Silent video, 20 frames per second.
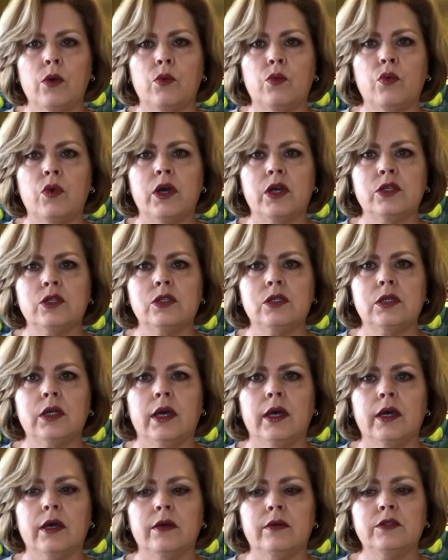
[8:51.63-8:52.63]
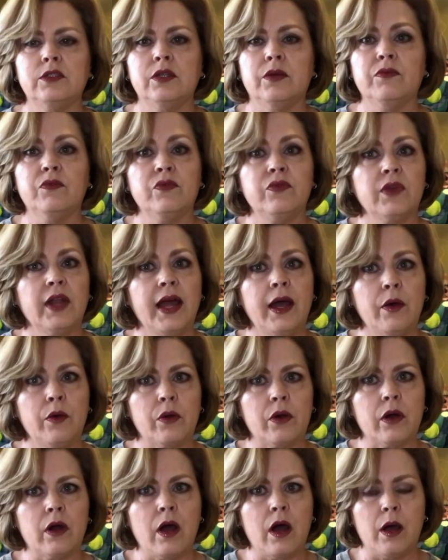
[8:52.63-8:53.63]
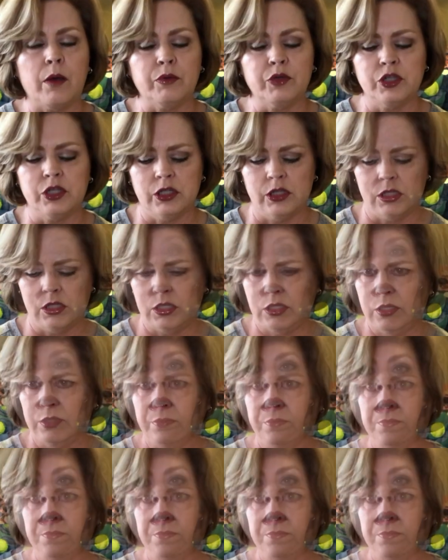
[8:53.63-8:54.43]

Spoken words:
was some flower options,